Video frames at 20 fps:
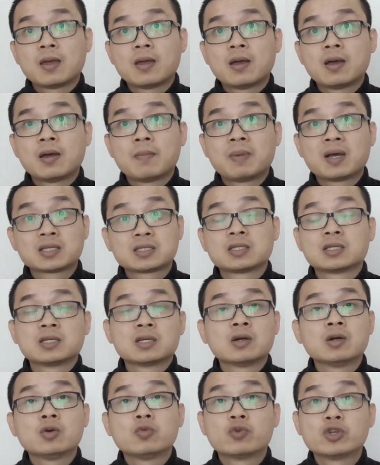
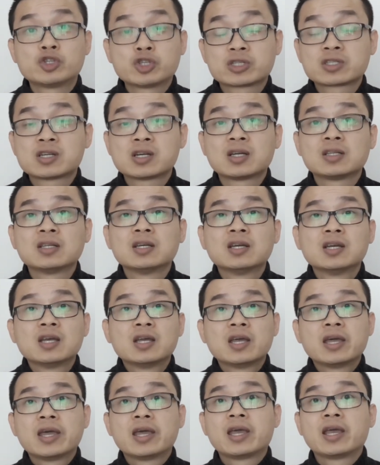Master Richard Tan,
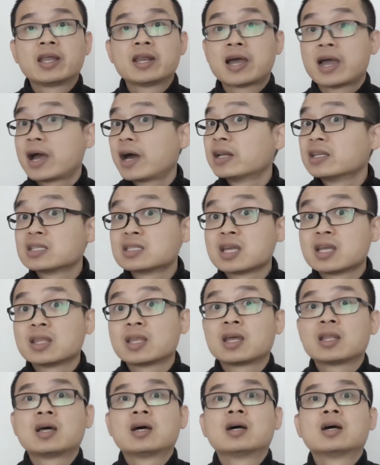and I understand
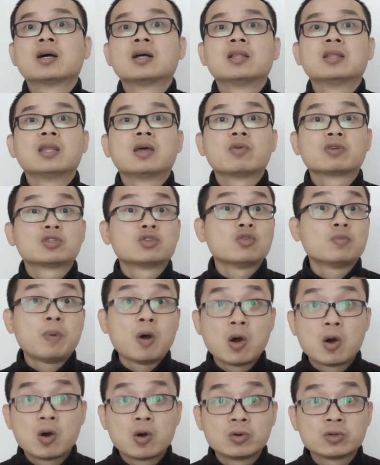that there was no
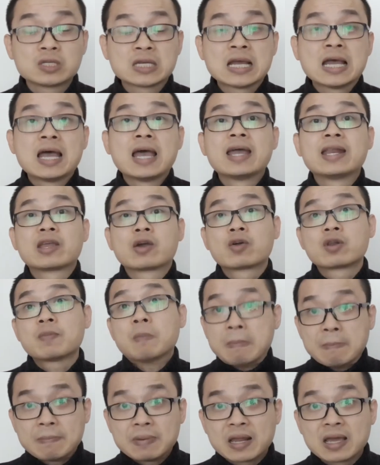pose, and the
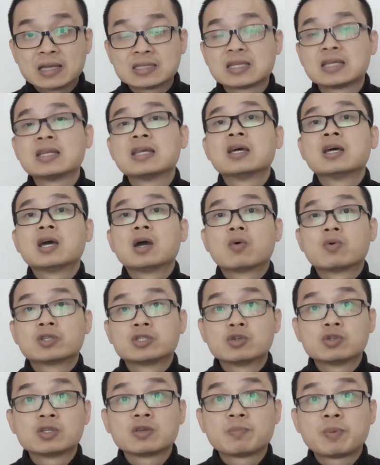only place that I
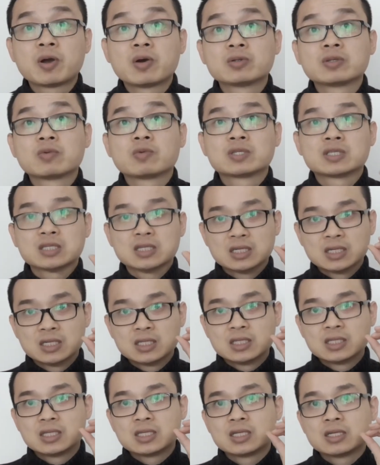was using pose was
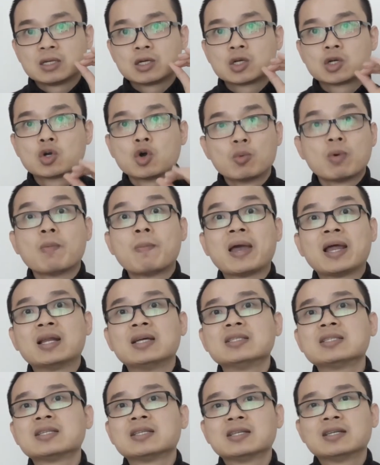in the global
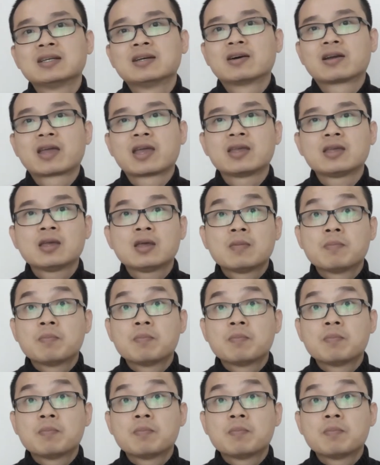balance. Okay,